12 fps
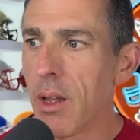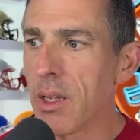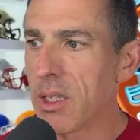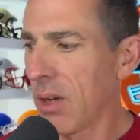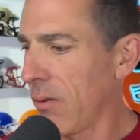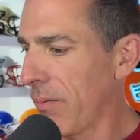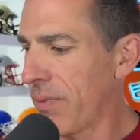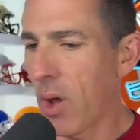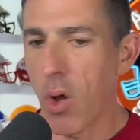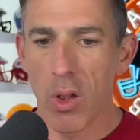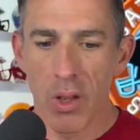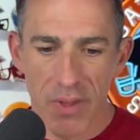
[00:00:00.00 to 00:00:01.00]
until
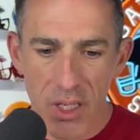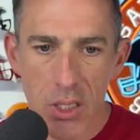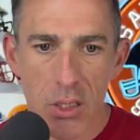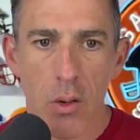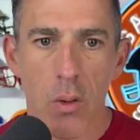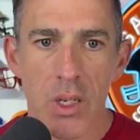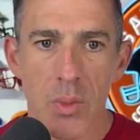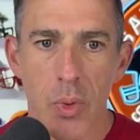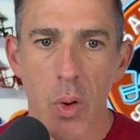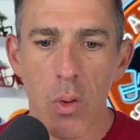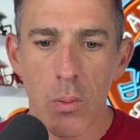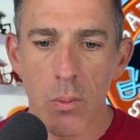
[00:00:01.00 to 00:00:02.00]
all of these stories
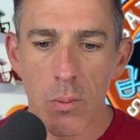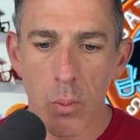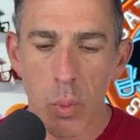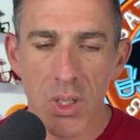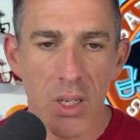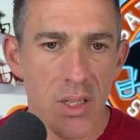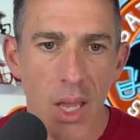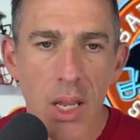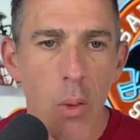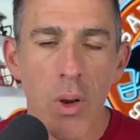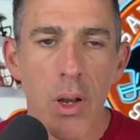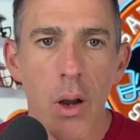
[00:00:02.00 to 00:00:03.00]
broke does
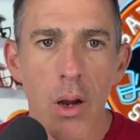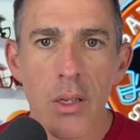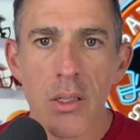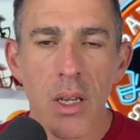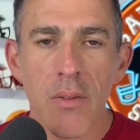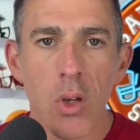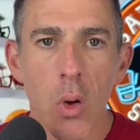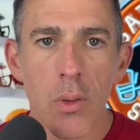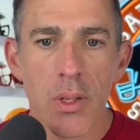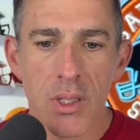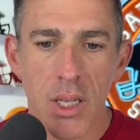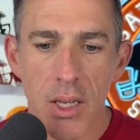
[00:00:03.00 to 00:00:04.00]
anyone in Arkansas even know who
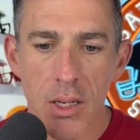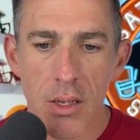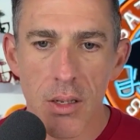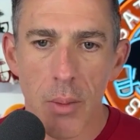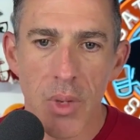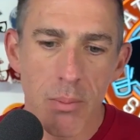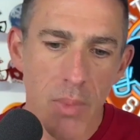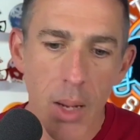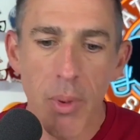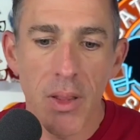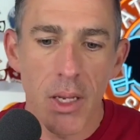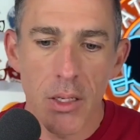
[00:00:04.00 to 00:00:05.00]
this kid is? I mean,
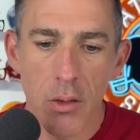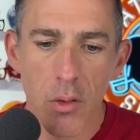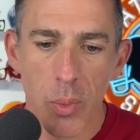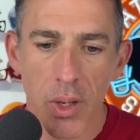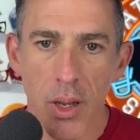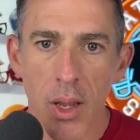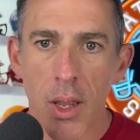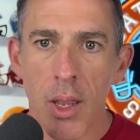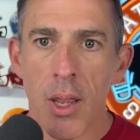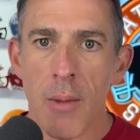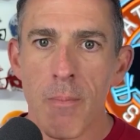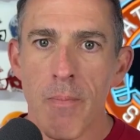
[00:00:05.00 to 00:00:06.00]
maybe they do, but
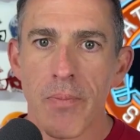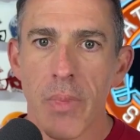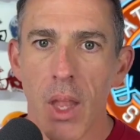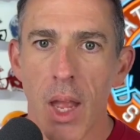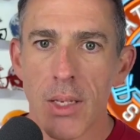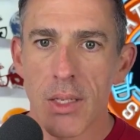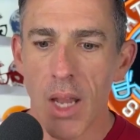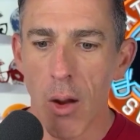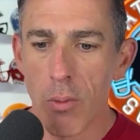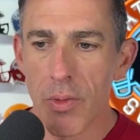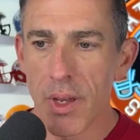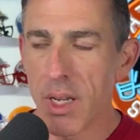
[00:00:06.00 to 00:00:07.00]
I
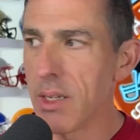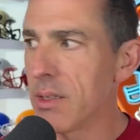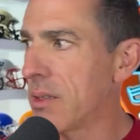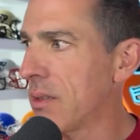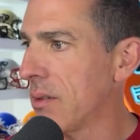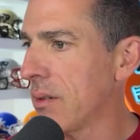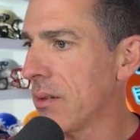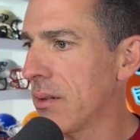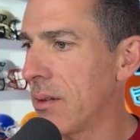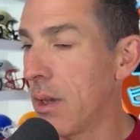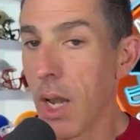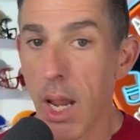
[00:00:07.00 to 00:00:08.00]
doubt that his
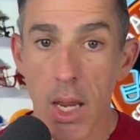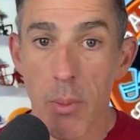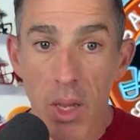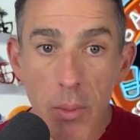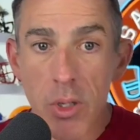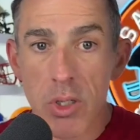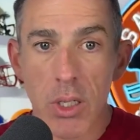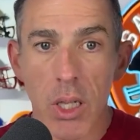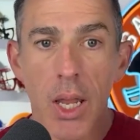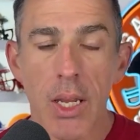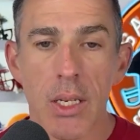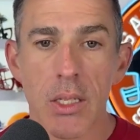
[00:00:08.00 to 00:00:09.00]
name, image, and
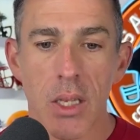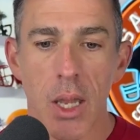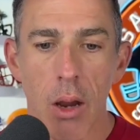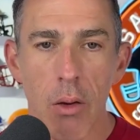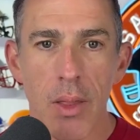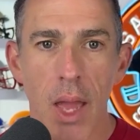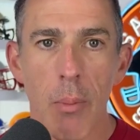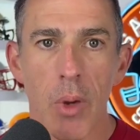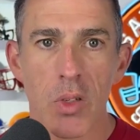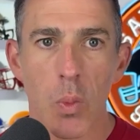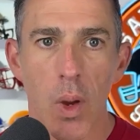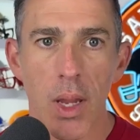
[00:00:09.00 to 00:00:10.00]
likeness carry that
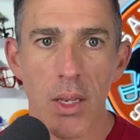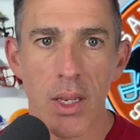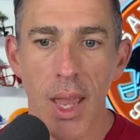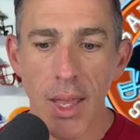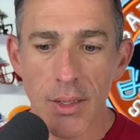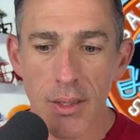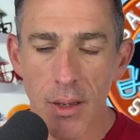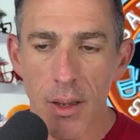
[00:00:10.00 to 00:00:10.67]
much weight yet.